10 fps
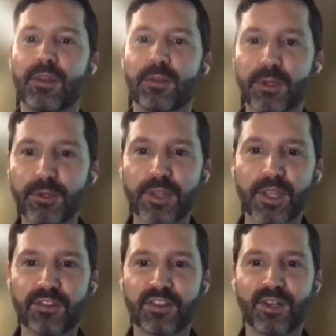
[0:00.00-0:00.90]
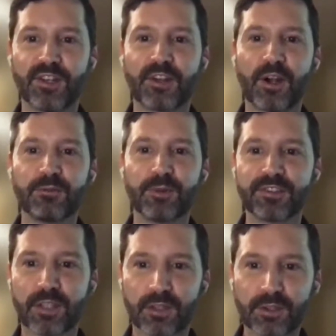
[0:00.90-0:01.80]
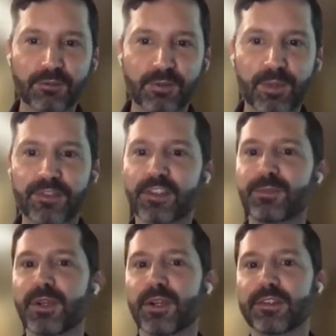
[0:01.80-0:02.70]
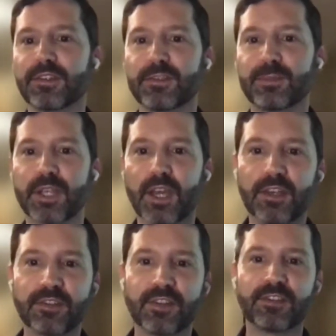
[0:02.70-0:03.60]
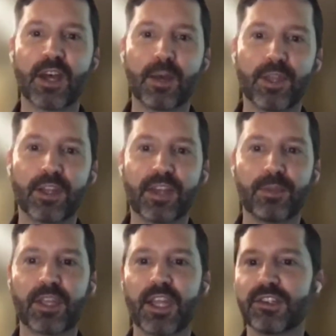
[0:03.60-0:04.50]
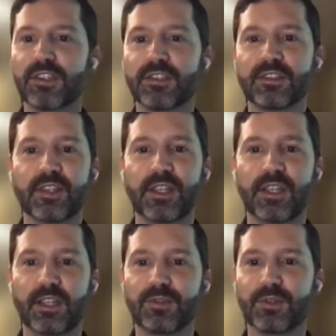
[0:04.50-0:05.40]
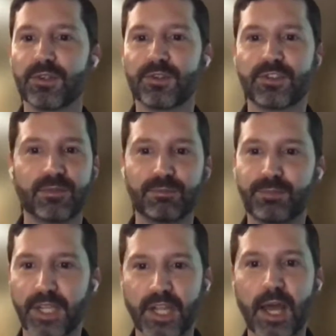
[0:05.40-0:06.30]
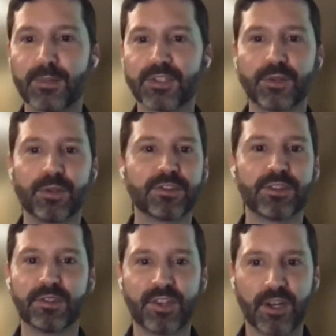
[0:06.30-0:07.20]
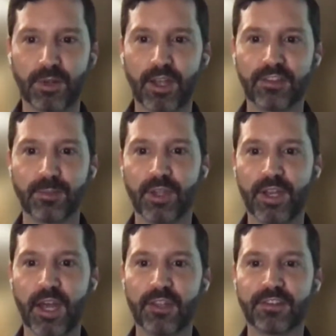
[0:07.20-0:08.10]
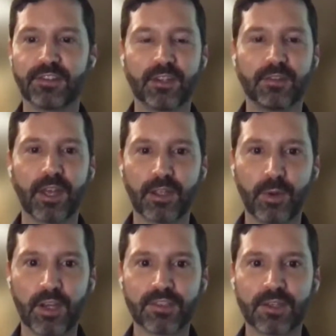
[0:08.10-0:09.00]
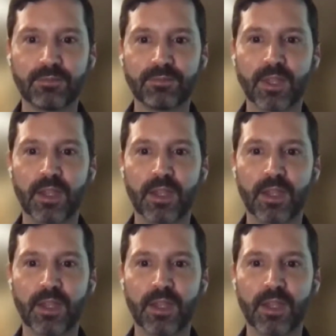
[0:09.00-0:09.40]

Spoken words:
And the third thing is that it's hard for us to learn from these experiences because these complex applications introduce big obstacles to generalizable analysis and evaluation.